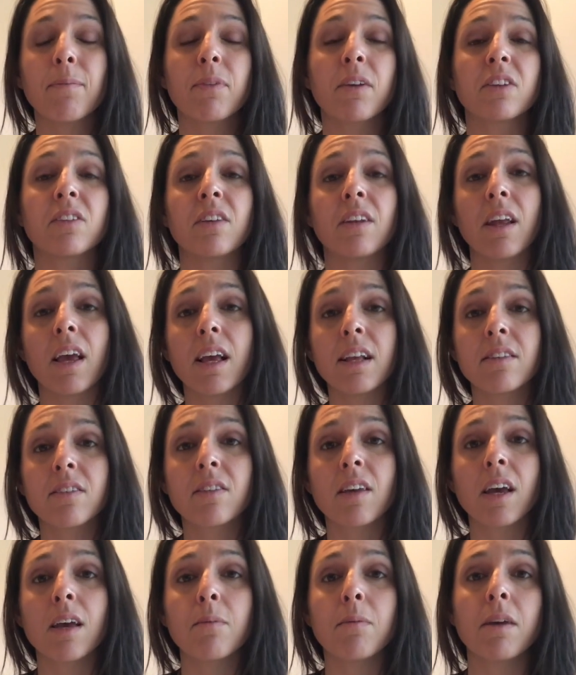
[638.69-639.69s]
there's an
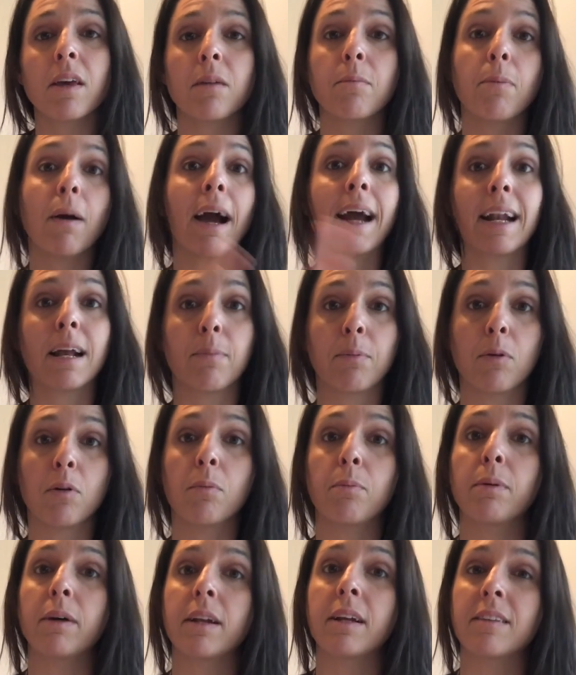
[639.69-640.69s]
enzyme in pineapple,
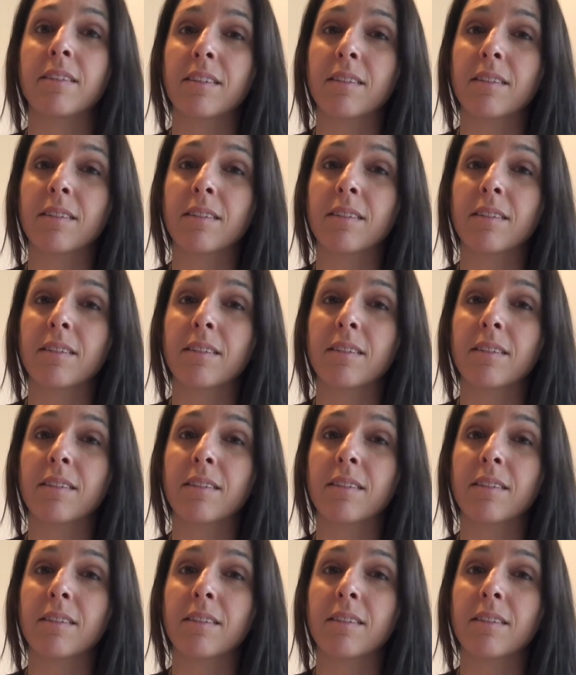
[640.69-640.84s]
but